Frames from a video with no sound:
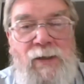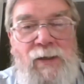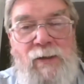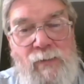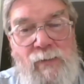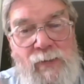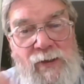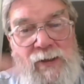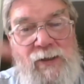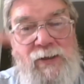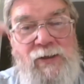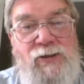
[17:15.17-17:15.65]

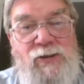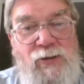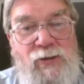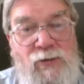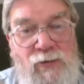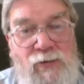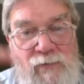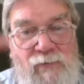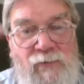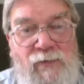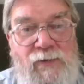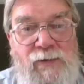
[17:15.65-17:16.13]
But in
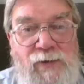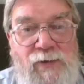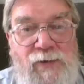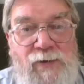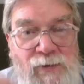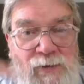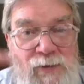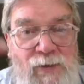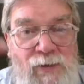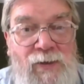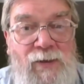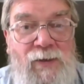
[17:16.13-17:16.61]

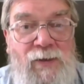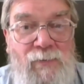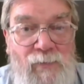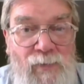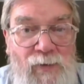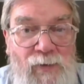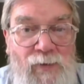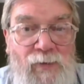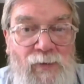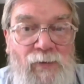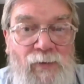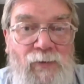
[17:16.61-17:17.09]
service,
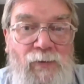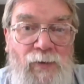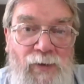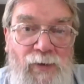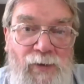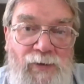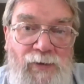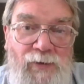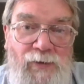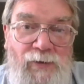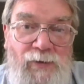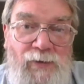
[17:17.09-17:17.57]
mineral
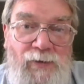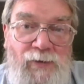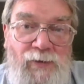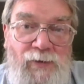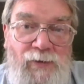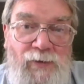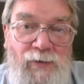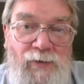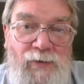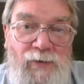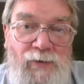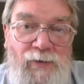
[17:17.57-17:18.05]
oils do
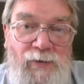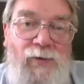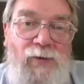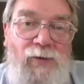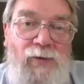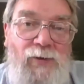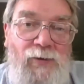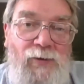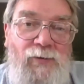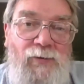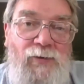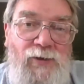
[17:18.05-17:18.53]

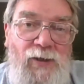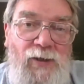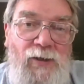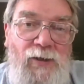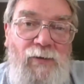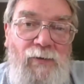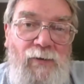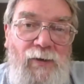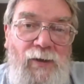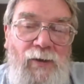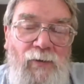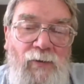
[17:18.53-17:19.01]

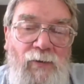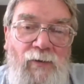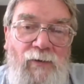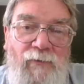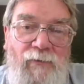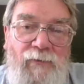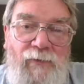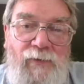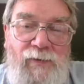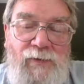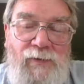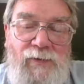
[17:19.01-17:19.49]
generate
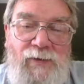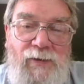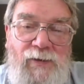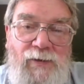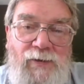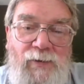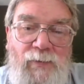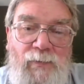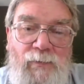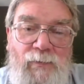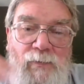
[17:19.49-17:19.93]
olefins as a